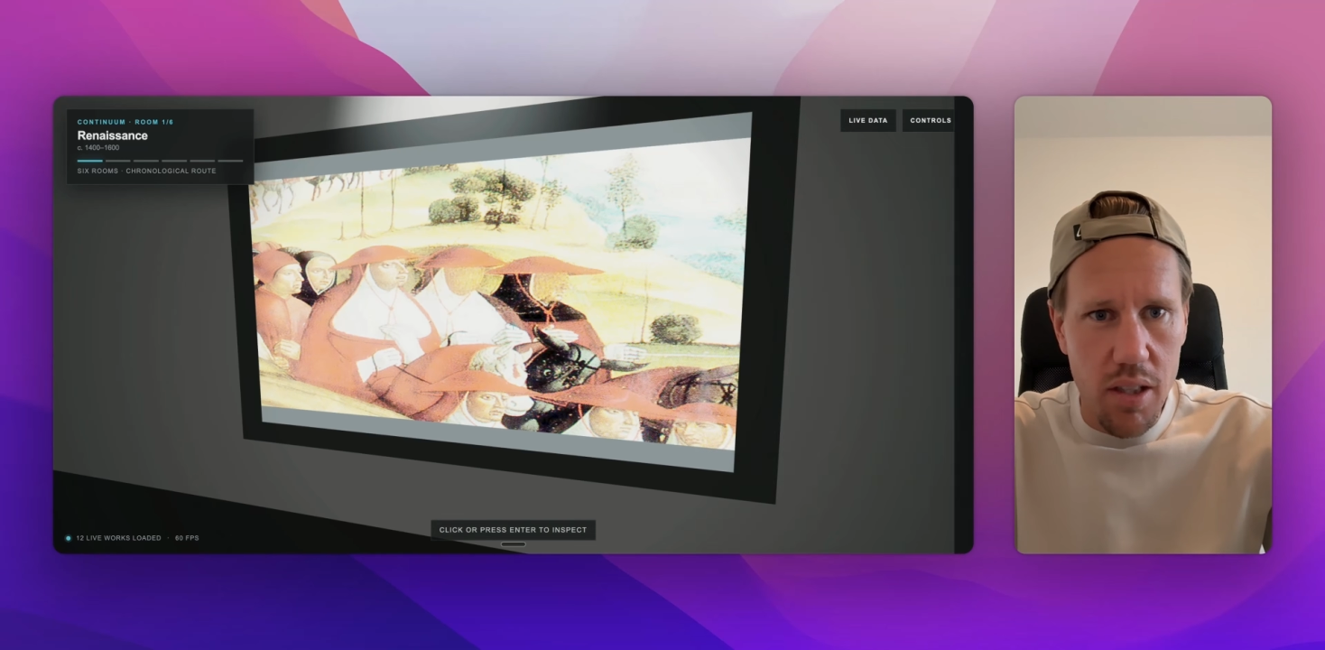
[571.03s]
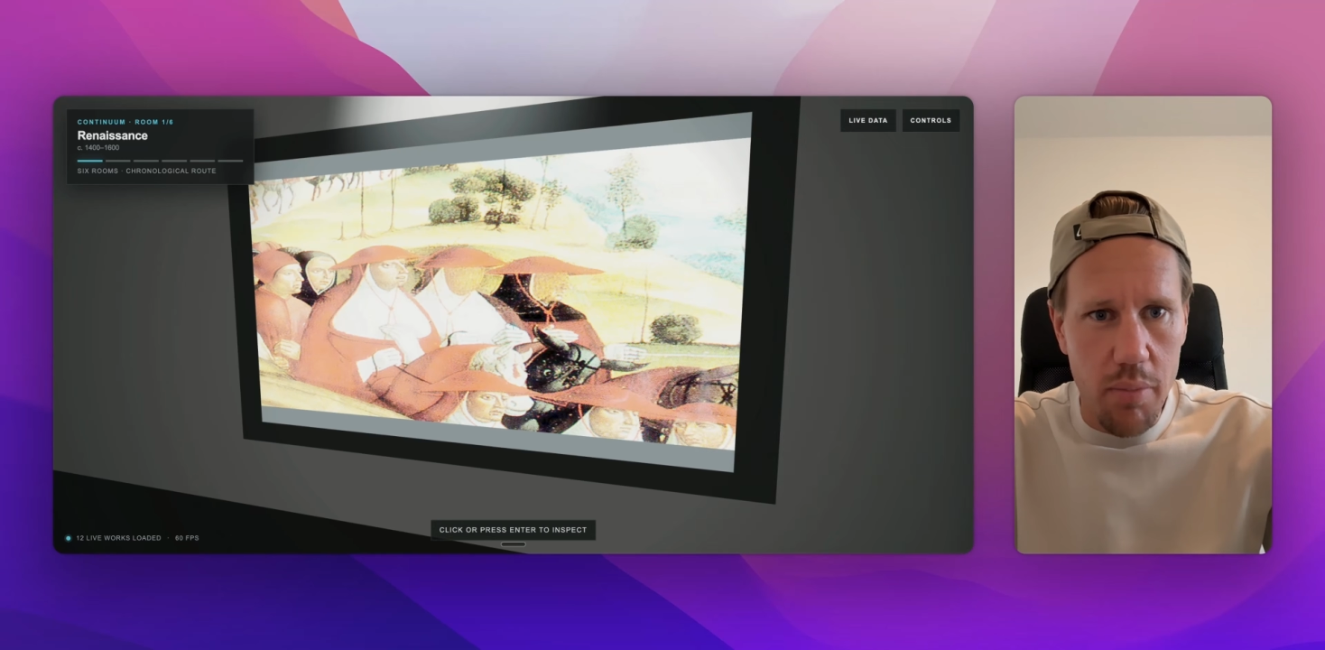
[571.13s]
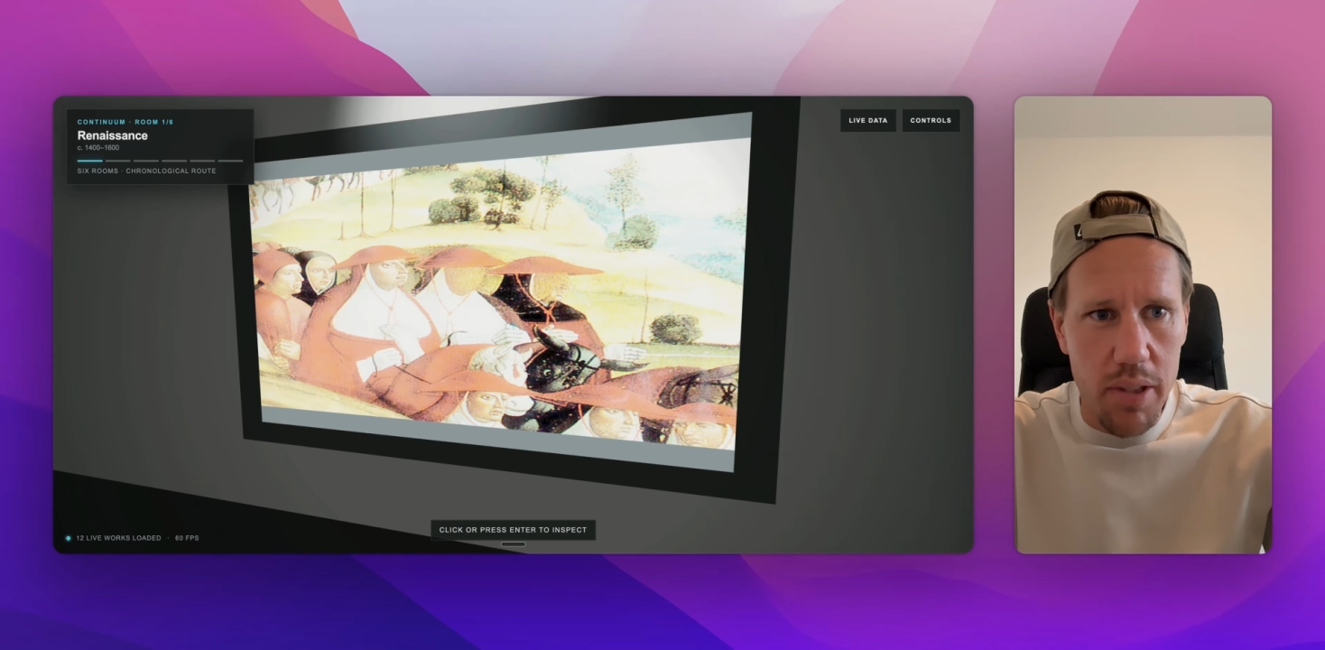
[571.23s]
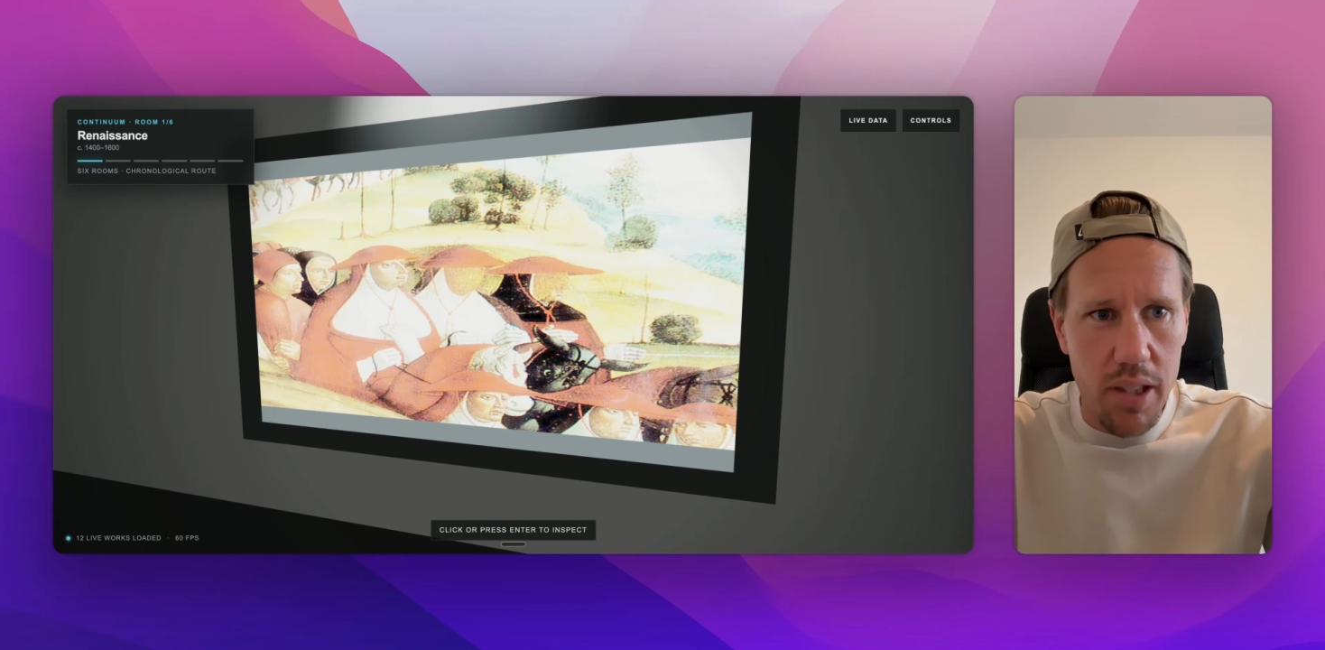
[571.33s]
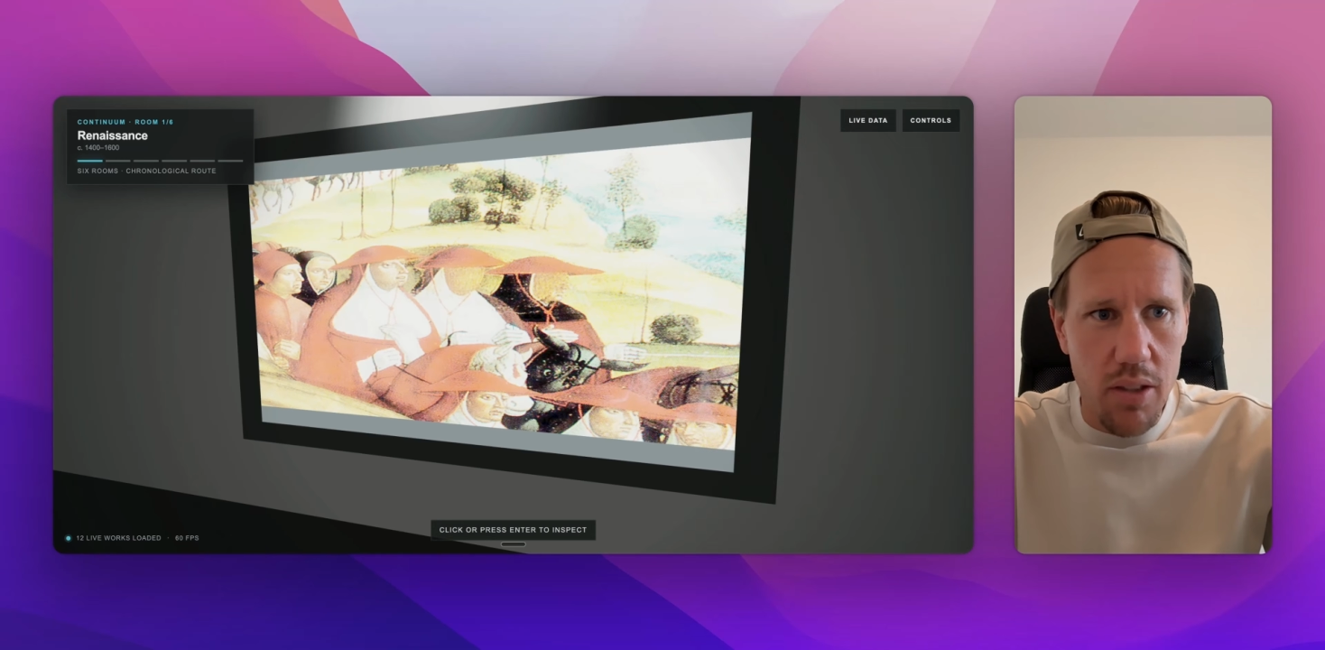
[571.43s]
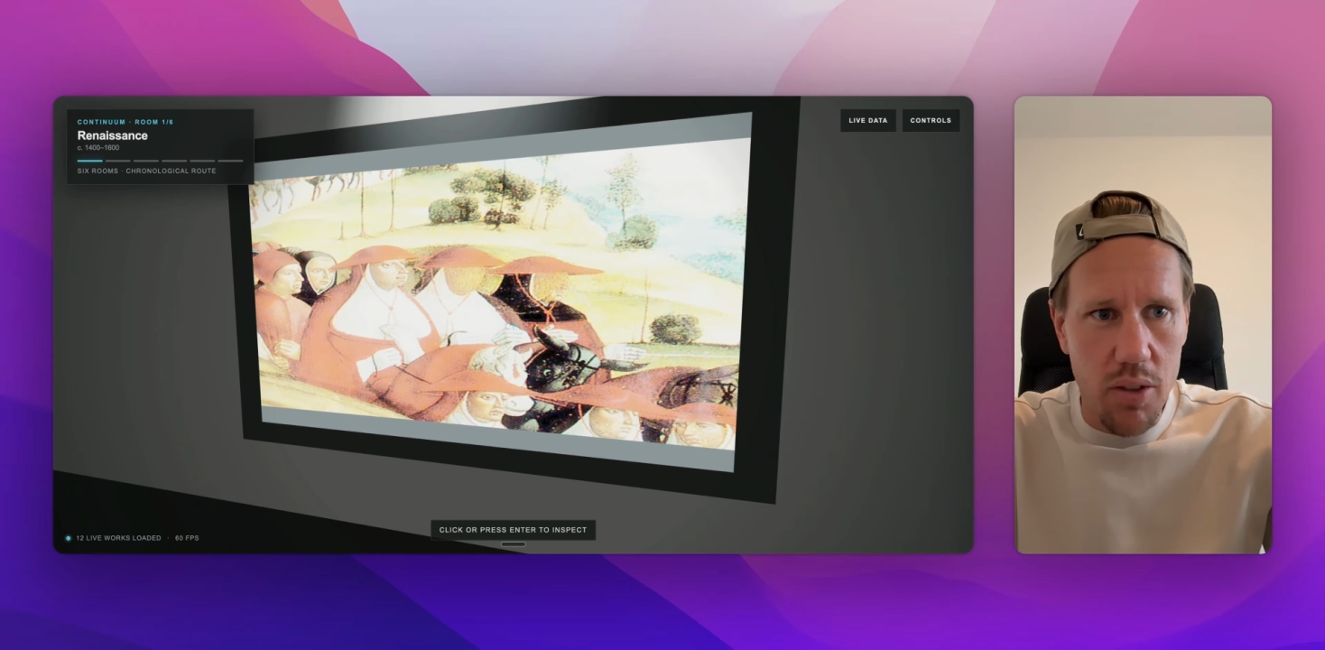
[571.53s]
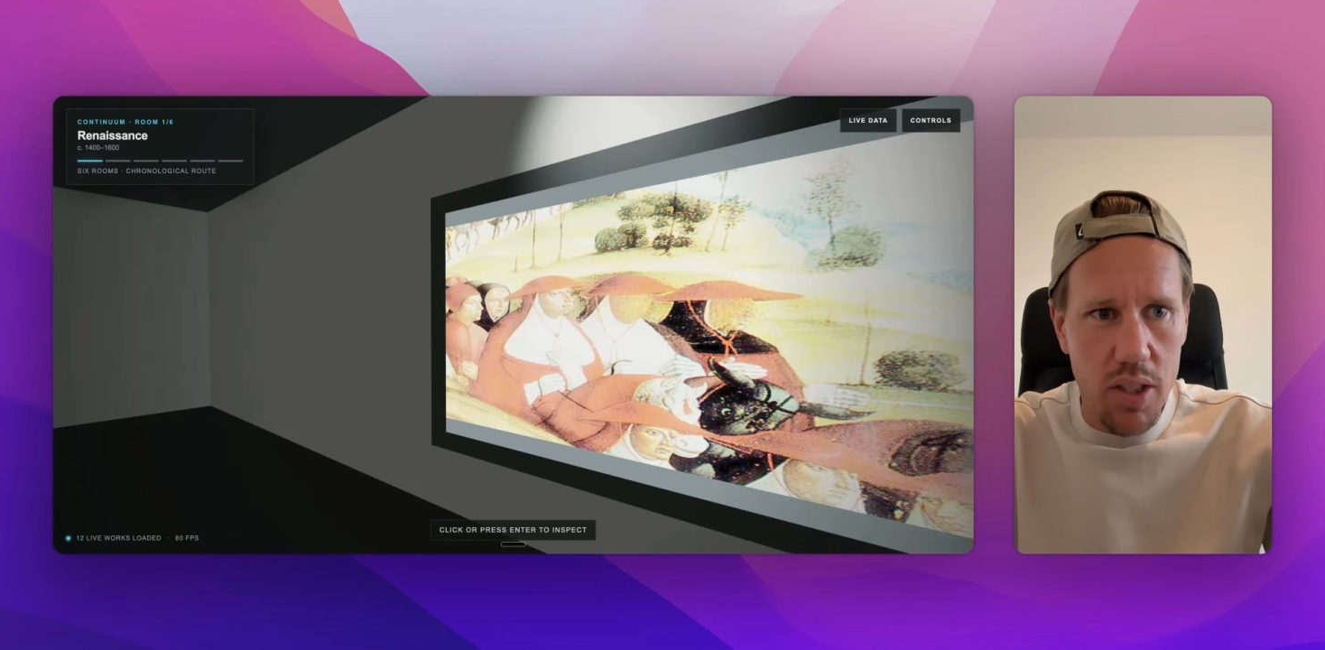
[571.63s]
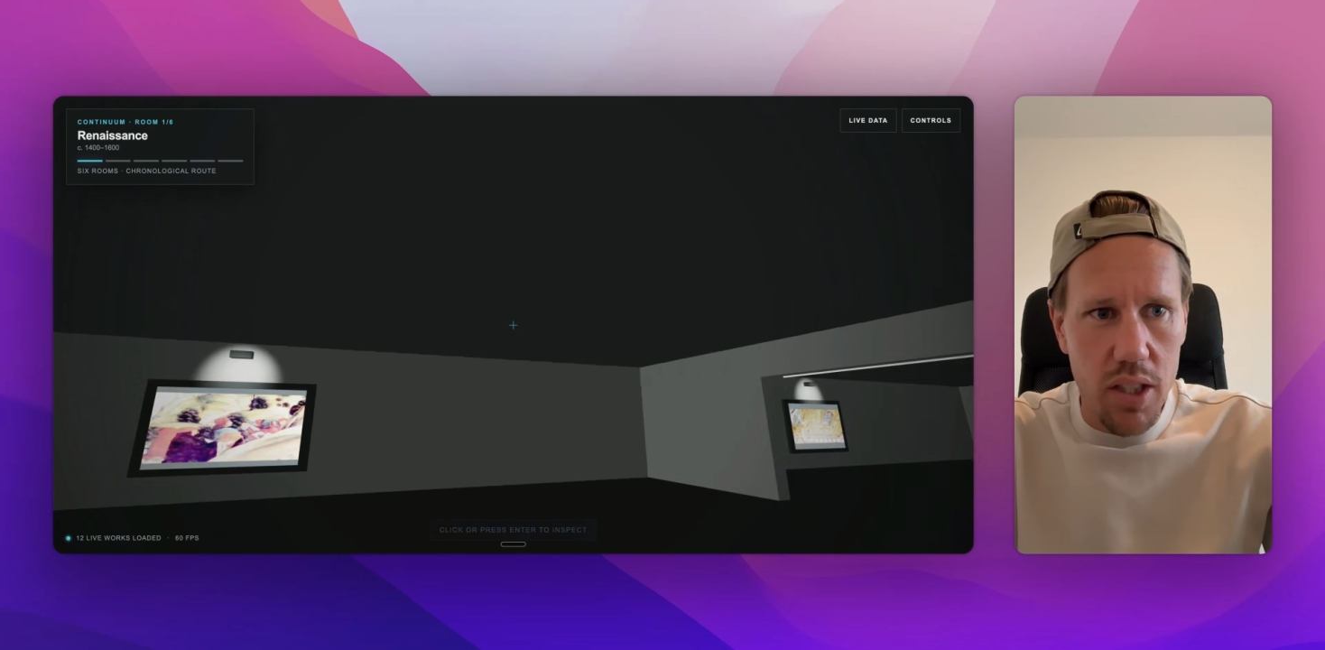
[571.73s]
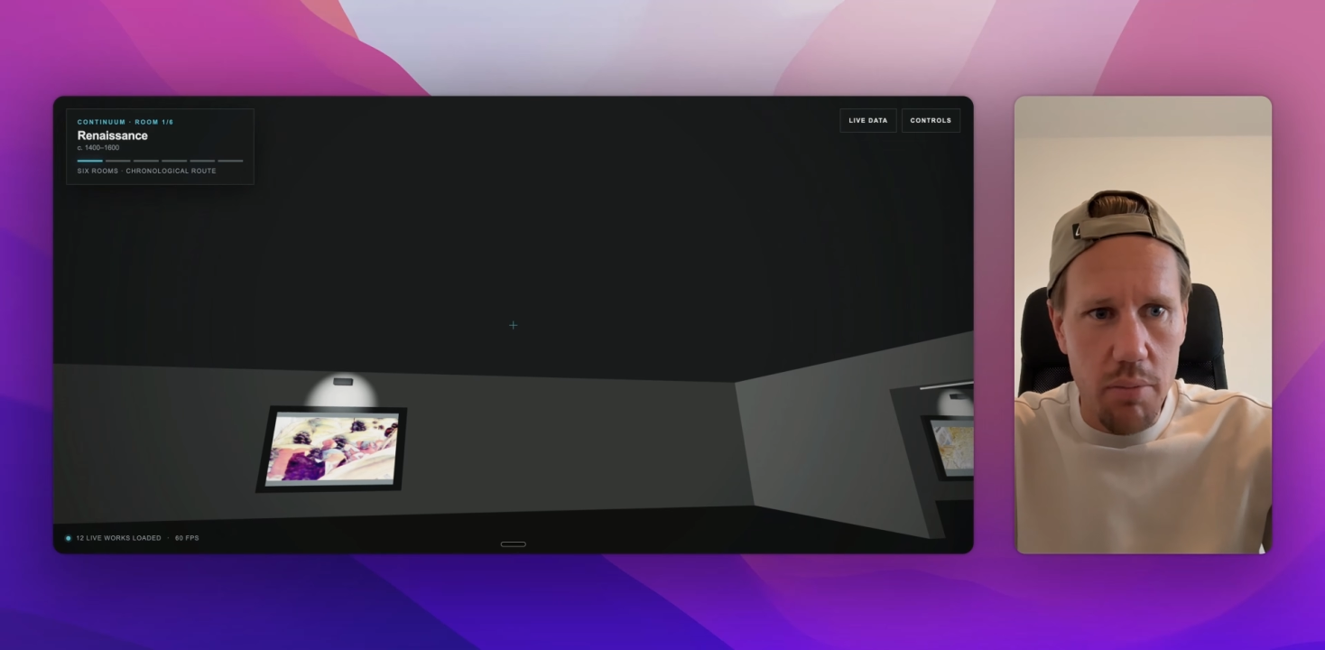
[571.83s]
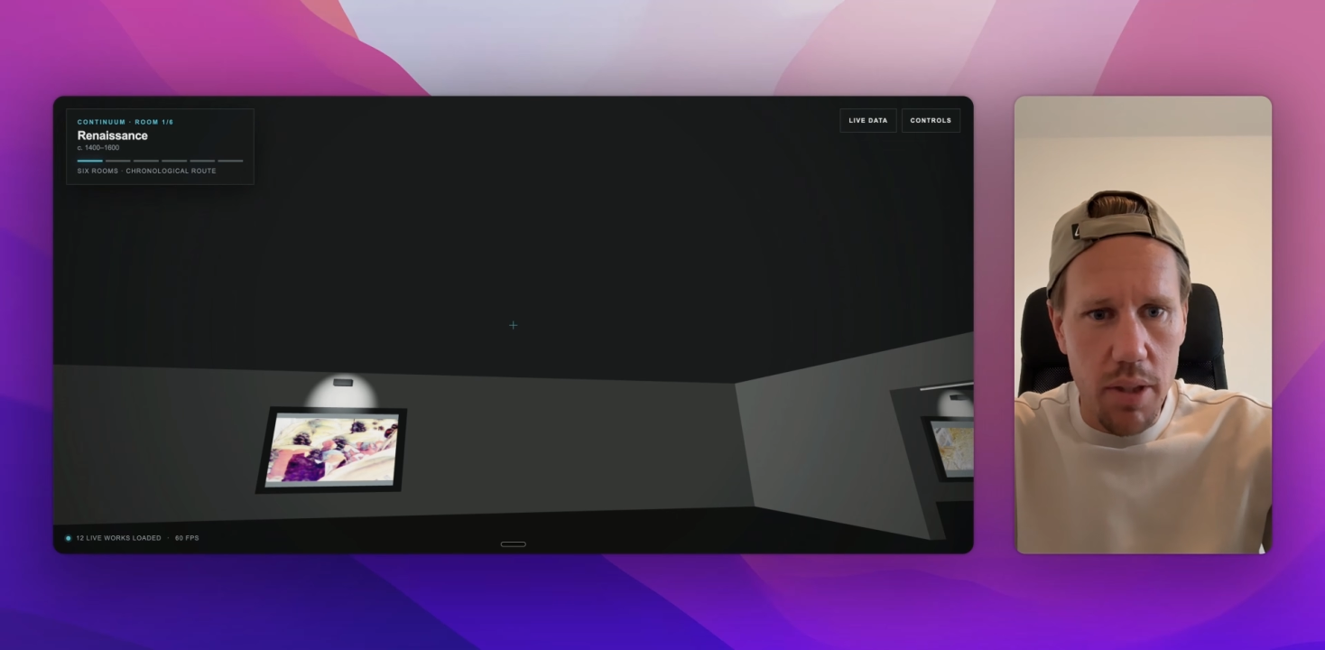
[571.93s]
a bit annoying,